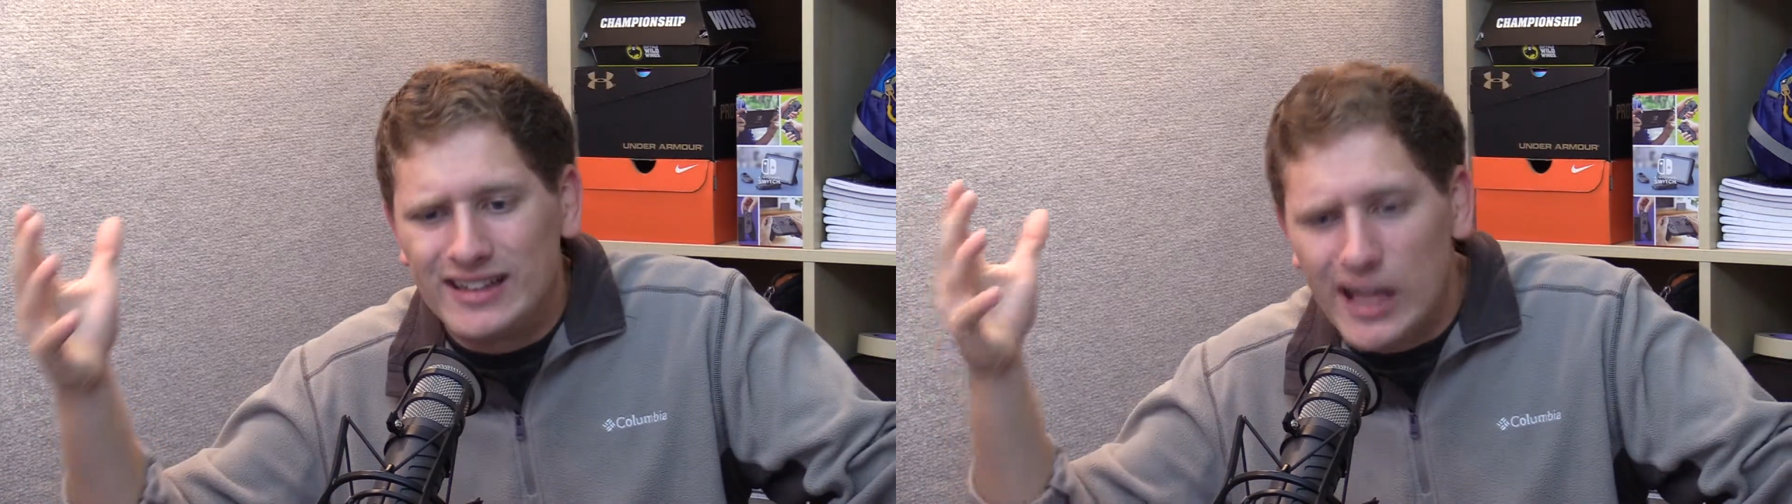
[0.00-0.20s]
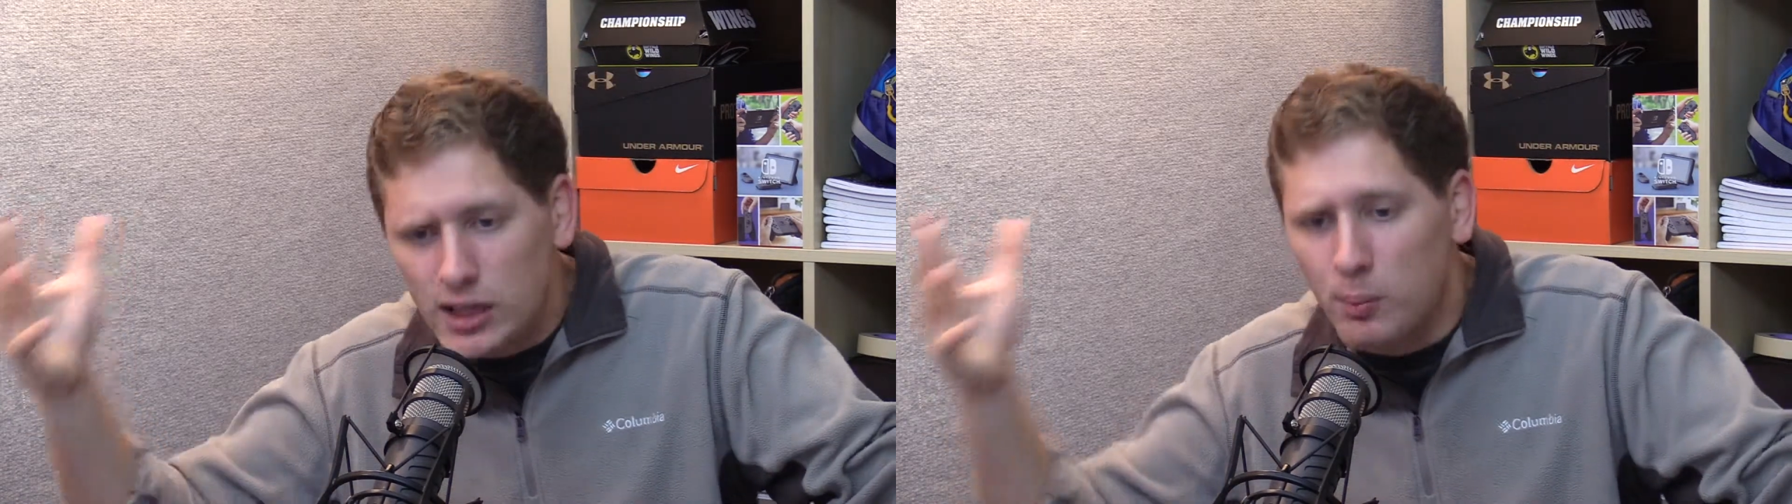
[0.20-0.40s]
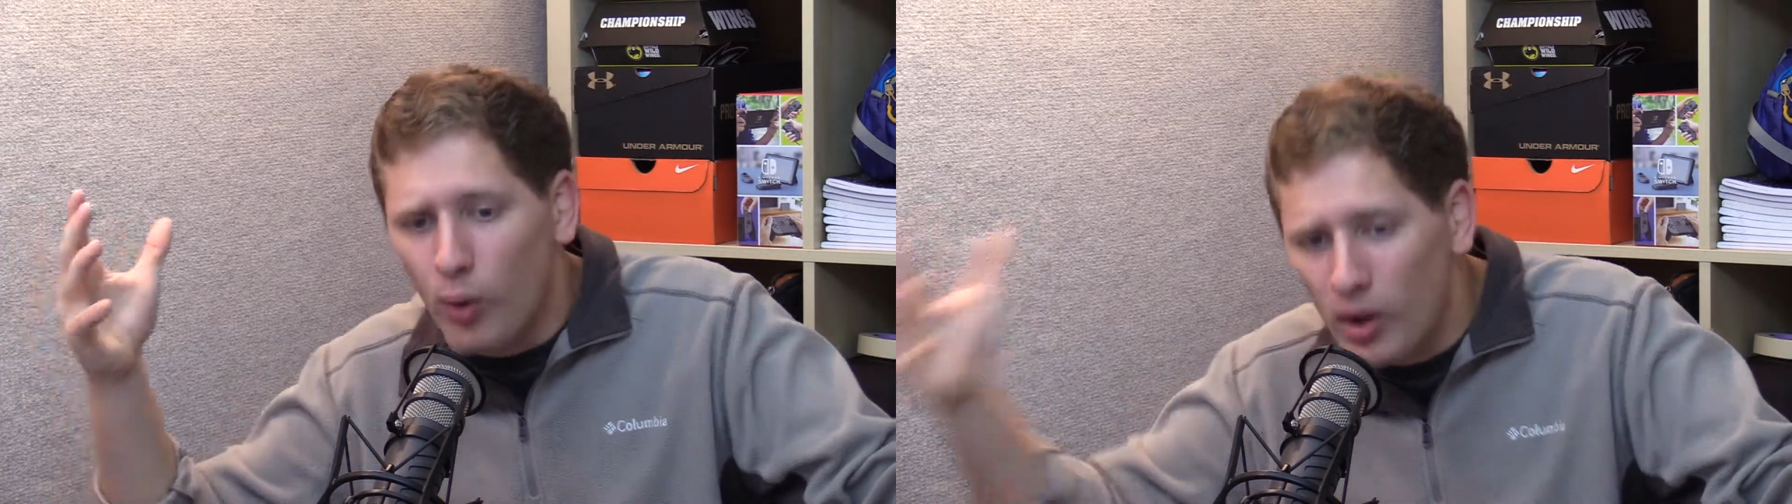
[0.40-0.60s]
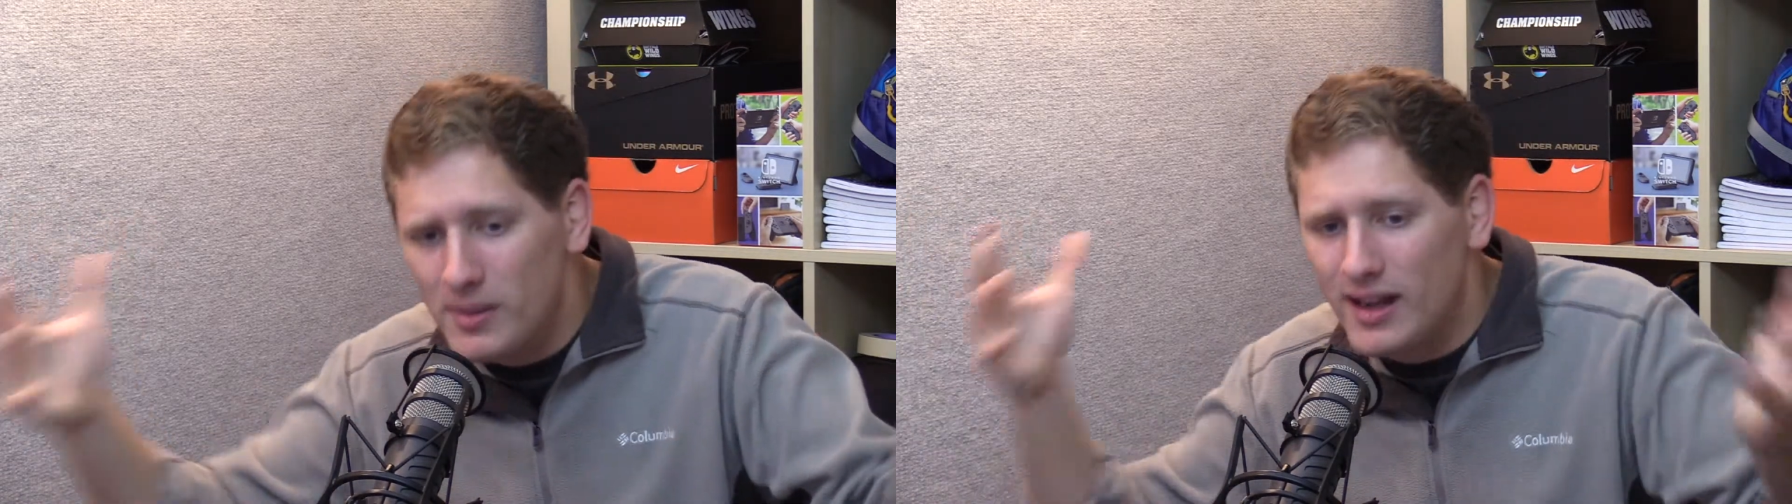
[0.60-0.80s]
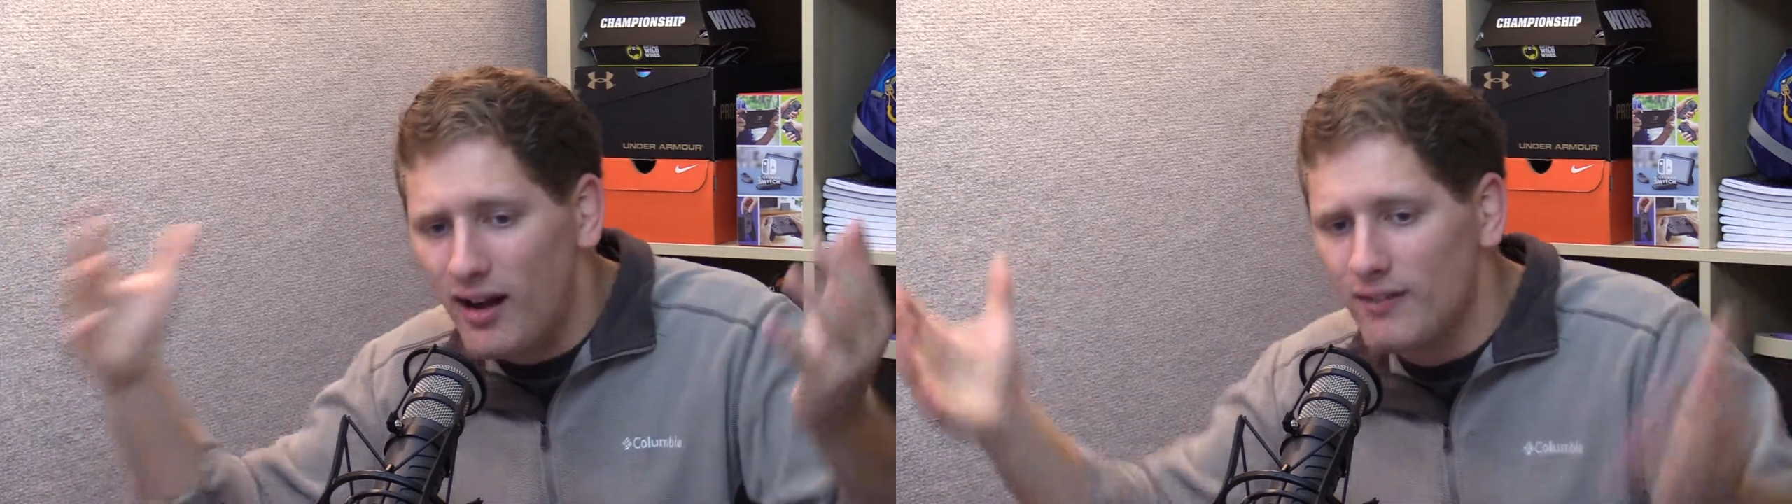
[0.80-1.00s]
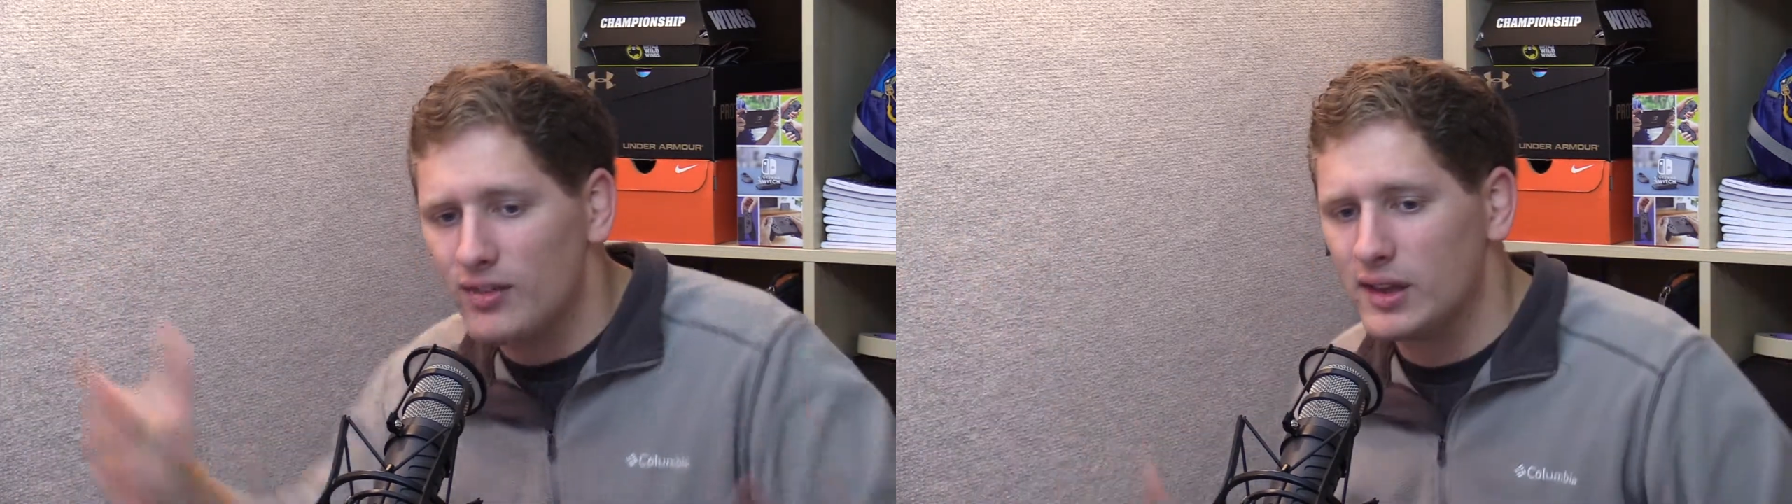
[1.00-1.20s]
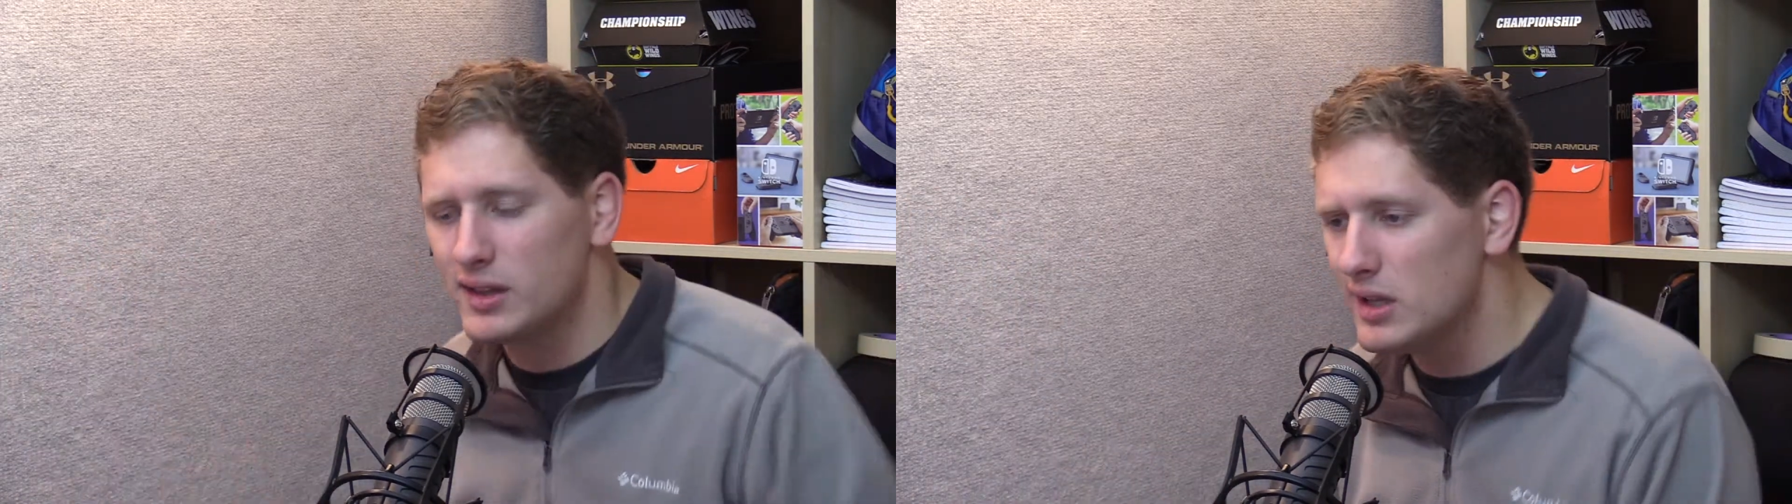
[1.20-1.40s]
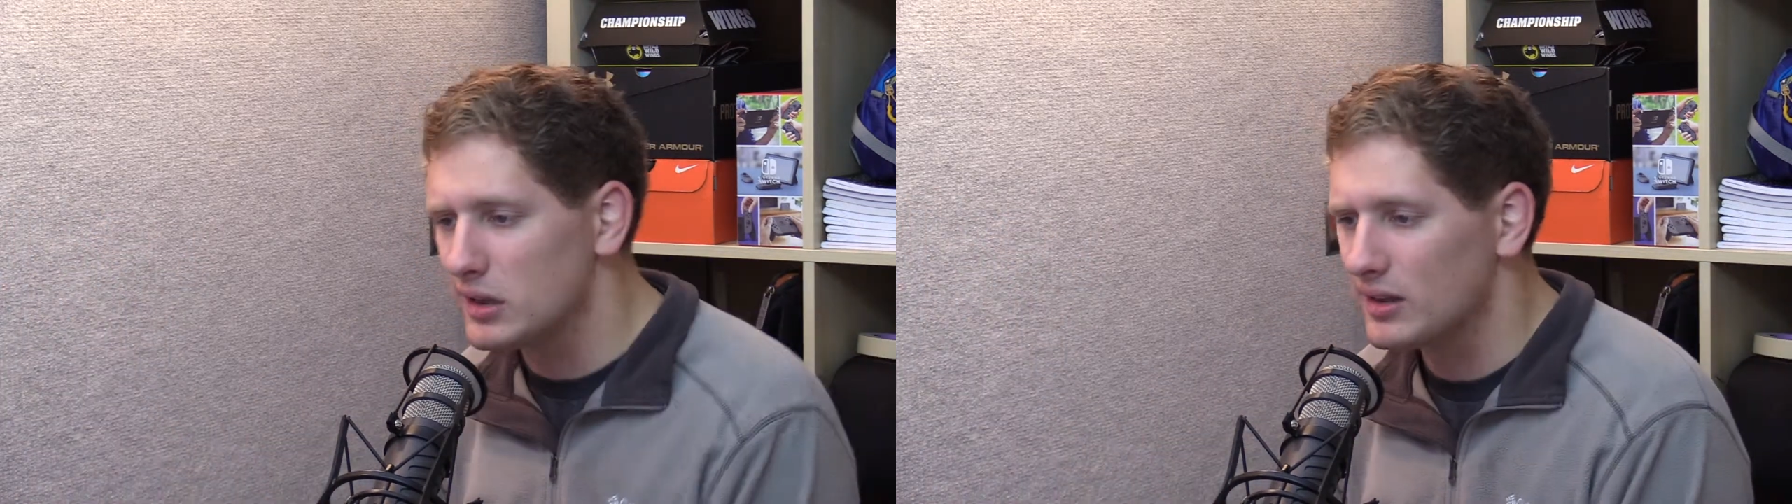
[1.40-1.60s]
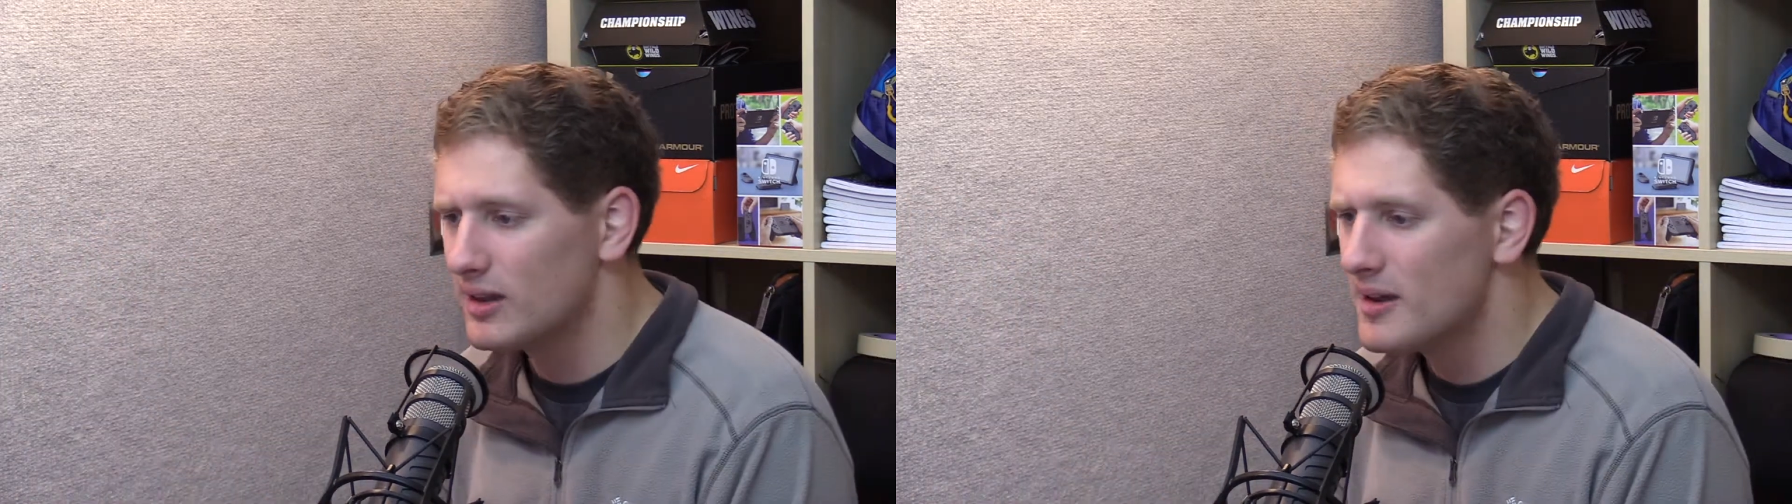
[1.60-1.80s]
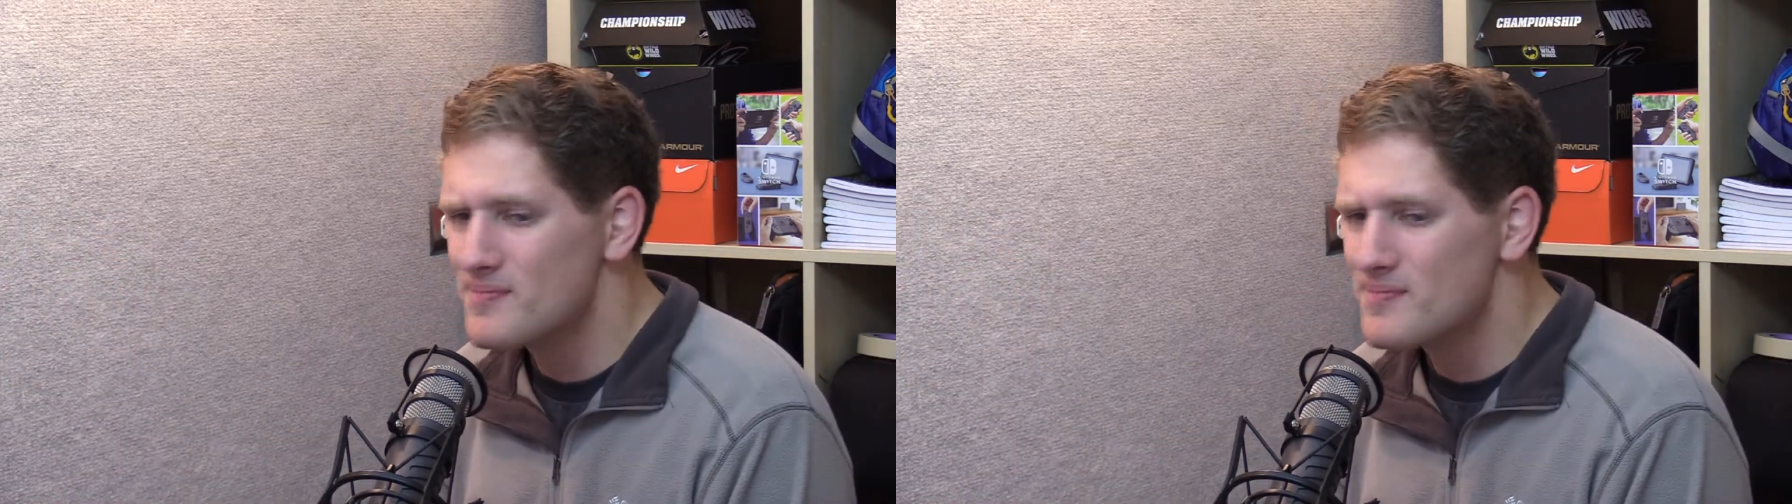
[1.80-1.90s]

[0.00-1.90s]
disappointment of the season.